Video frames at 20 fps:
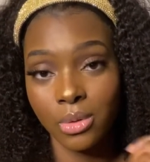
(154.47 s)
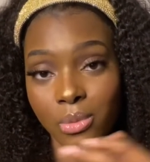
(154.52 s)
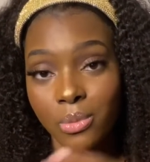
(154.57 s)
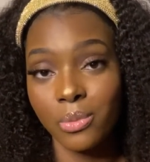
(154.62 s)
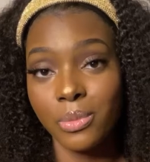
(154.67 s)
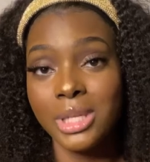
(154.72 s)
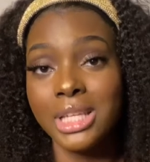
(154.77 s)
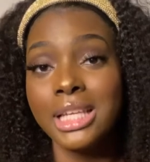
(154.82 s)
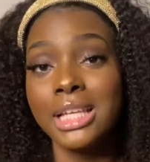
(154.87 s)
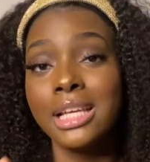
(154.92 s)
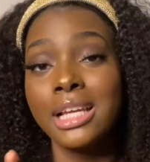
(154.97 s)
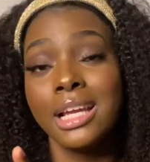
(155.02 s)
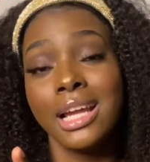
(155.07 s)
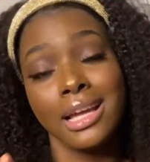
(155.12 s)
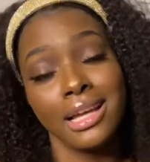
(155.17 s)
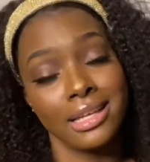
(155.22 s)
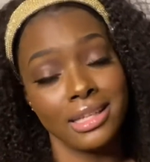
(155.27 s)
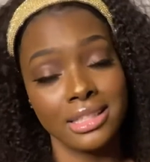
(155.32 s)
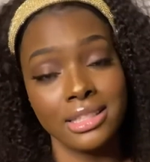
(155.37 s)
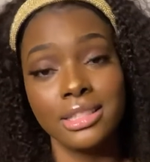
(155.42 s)
We,
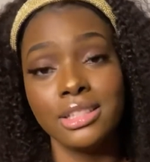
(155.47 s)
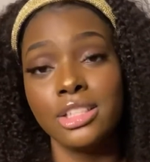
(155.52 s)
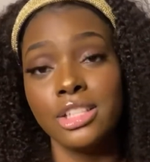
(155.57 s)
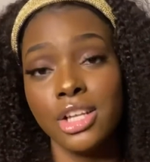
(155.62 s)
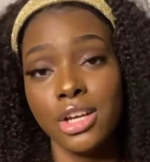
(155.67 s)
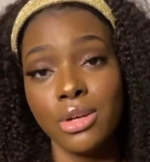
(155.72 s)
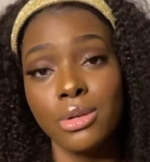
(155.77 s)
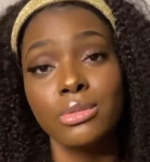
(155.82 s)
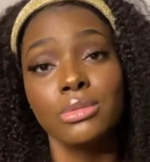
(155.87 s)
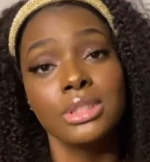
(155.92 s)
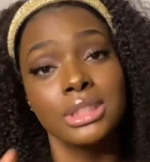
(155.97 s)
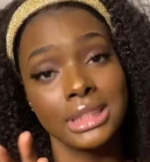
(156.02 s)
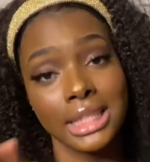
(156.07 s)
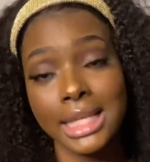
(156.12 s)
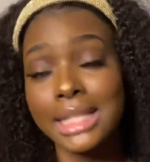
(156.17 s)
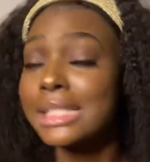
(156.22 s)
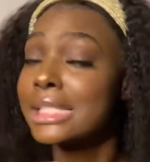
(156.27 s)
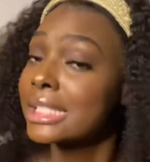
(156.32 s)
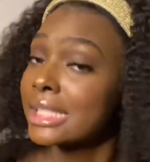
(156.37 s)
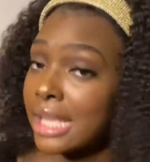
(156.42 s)
you know,
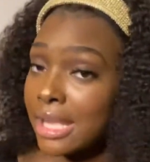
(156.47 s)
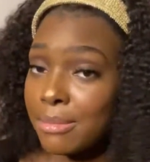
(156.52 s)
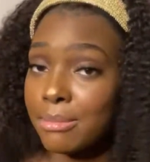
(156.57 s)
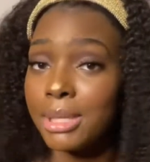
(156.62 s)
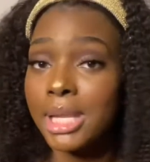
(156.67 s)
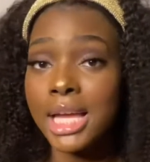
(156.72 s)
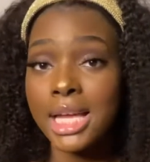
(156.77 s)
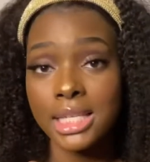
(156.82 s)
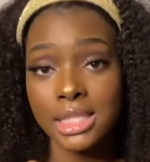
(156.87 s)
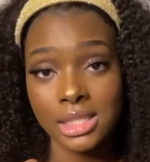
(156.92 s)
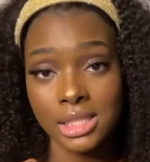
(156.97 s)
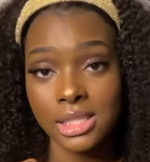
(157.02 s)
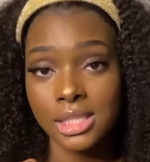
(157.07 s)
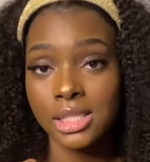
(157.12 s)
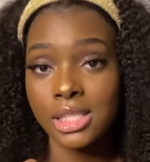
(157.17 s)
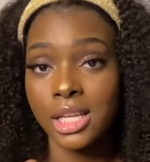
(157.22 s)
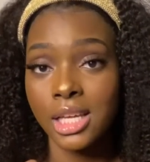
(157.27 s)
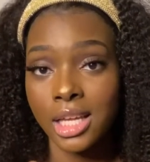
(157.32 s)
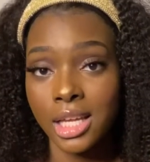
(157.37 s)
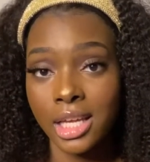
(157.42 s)
say stay blessed.
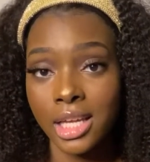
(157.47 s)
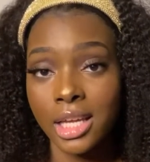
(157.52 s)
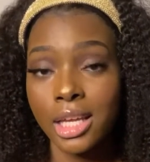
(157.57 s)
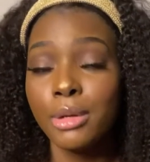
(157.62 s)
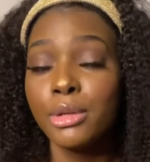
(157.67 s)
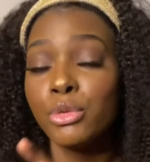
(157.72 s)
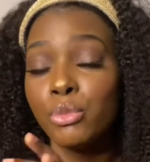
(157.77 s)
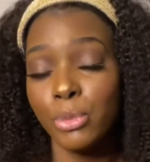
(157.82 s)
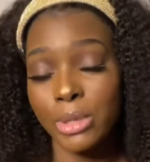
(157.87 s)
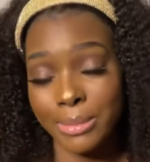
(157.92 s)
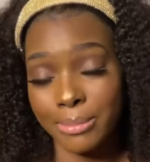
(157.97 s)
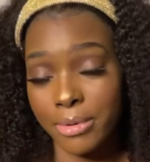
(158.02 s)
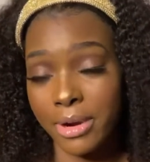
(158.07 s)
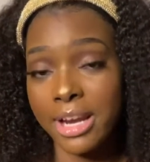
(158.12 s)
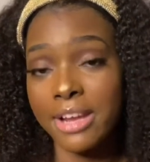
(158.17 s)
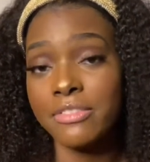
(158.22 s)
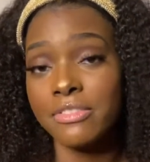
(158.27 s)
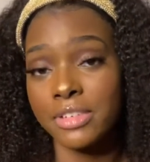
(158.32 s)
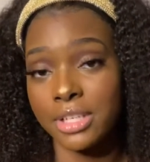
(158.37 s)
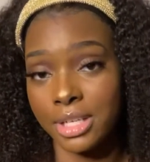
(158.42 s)
We
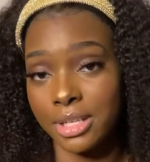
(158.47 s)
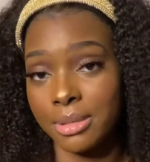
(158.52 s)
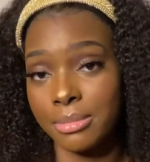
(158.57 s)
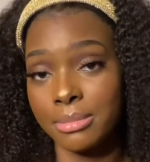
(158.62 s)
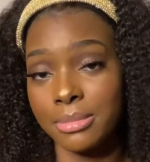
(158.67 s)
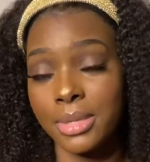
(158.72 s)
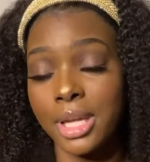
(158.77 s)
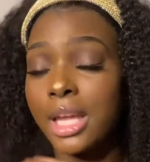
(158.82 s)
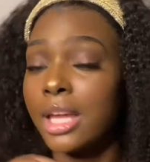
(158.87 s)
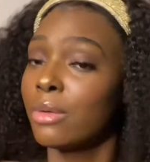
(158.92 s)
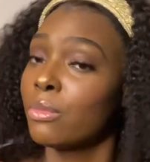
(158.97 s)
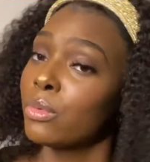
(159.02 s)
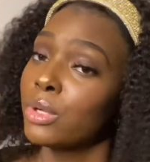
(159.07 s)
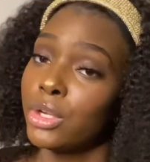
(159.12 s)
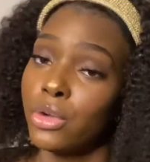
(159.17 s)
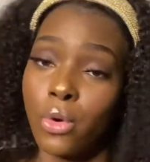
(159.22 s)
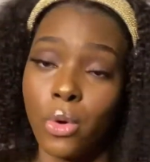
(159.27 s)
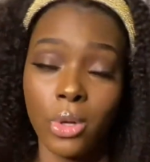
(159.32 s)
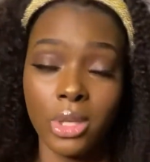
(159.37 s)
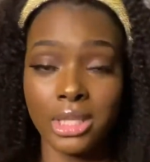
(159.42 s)
pray for them and we
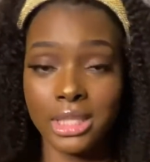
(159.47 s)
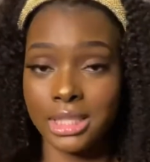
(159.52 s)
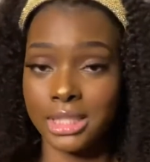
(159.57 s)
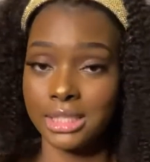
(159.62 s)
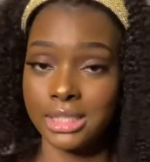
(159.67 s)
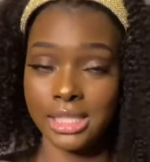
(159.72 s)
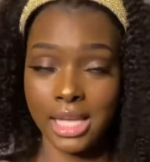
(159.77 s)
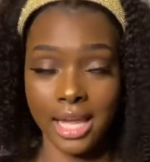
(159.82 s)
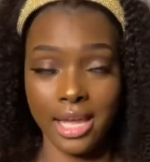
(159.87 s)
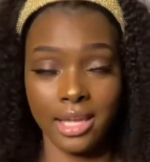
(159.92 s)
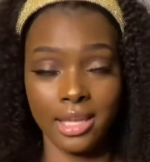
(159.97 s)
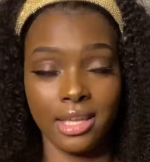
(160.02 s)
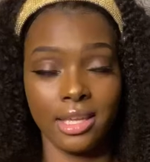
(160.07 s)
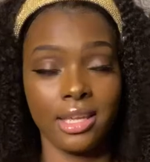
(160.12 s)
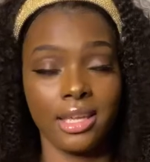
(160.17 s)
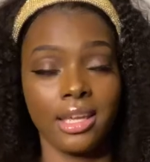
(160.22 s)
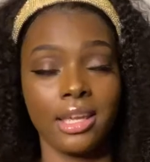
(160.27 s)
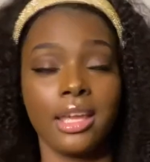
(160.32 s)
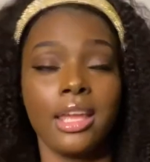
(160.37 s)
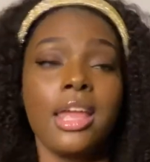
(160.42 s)
call it a day.
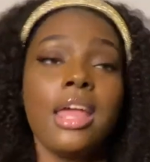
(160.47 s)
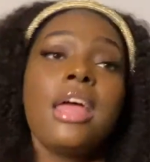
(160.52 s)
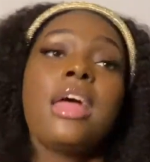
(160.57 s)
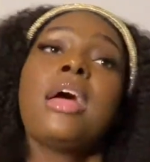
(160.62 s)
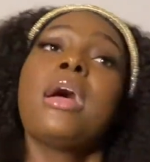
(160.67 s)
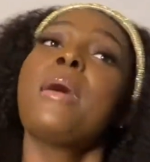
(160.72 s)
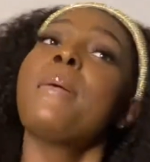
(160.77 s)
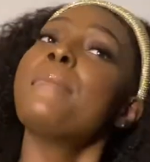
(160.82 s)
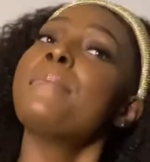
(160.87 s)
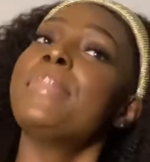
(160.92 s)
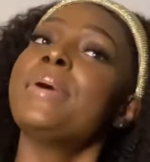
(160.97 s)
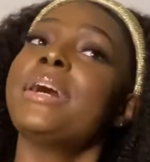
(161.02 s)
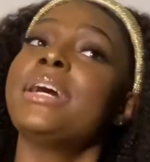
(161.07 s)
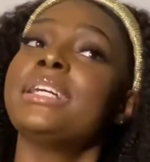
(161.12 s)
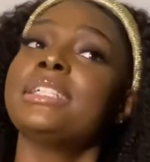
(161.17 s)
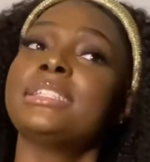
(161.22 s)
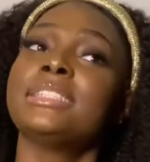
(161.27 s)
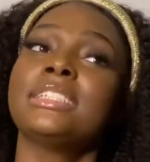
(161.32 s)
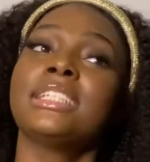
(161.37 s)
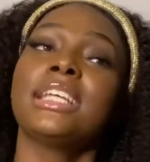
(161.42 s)

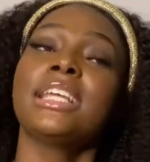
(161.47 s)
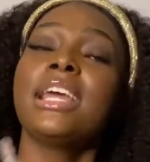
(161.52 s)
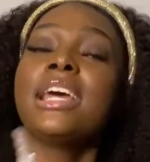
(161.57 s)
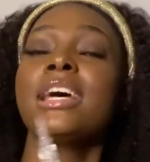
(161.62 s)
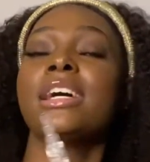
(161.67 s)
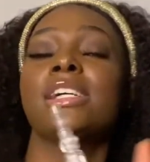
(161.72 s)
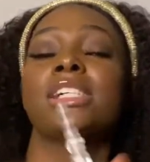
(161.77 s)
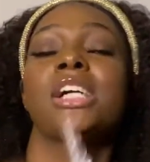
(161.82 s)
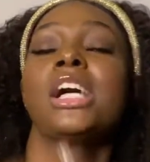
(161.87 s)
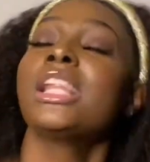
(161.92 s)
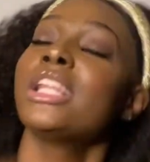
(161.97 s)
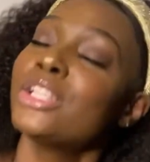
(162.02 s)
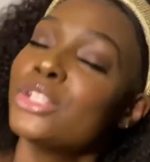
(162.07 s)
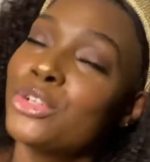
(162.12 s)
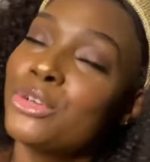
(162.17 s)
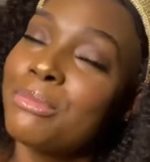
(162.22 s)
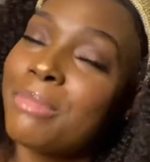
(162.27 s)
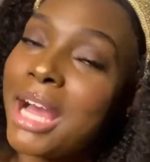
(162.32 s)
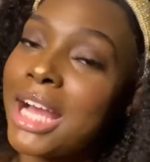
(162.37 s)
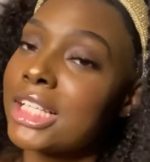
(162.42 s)
But yeah, a
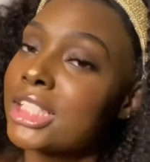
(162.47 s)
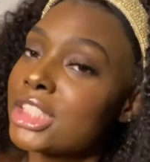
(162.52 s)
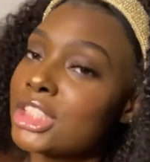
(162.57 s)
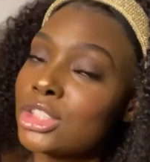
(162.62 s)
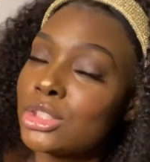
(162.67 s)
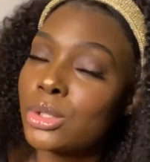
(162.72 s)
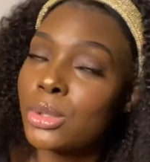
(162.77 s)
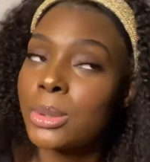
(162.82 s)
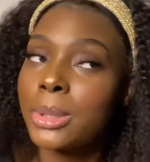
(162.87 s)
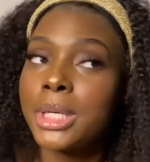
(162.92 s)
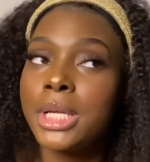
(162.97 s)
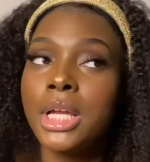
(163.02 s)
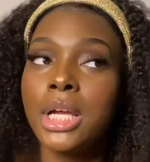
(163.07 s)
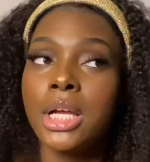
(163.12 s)
little backstory.